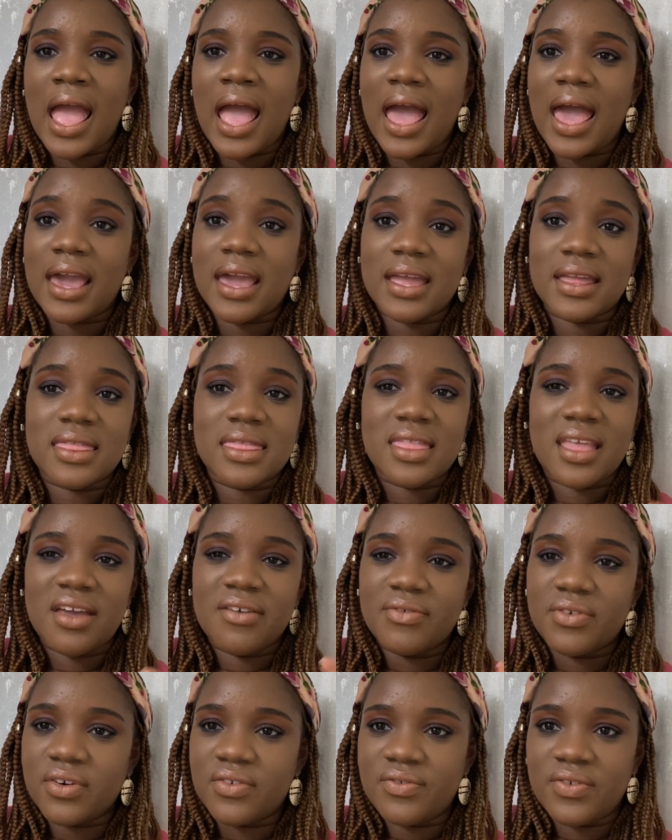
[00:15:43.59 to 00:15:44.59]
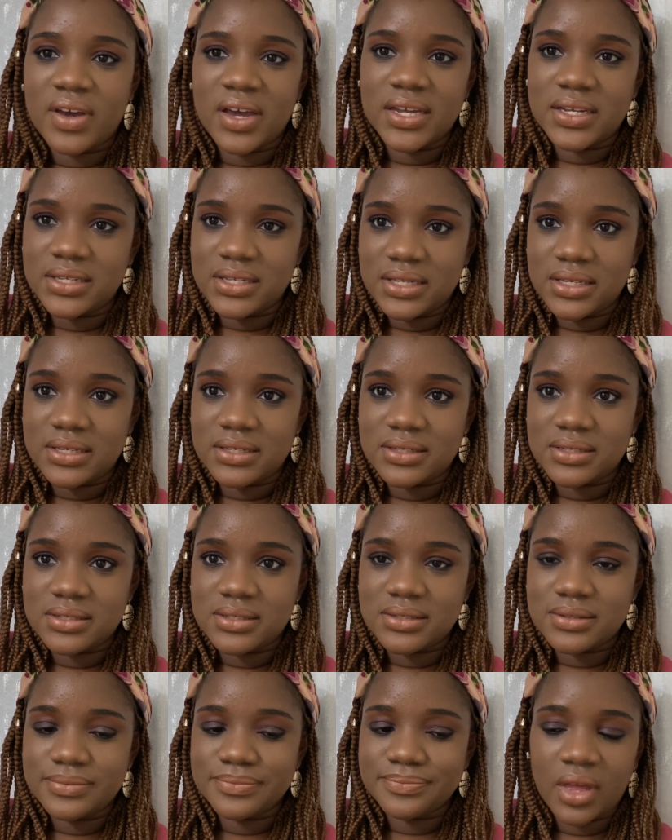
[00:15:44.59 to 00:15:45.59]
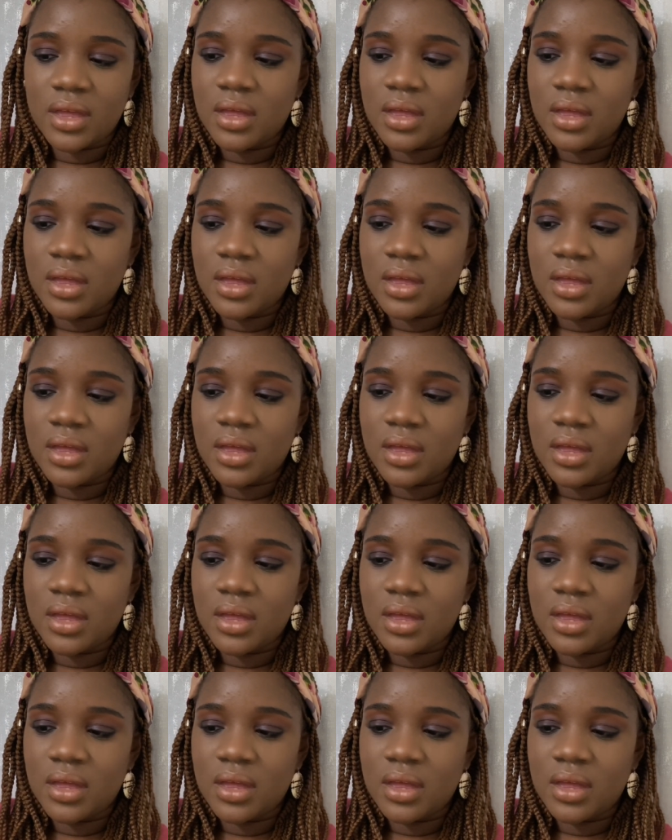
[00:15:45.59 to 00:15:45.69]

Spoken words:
I can never find these.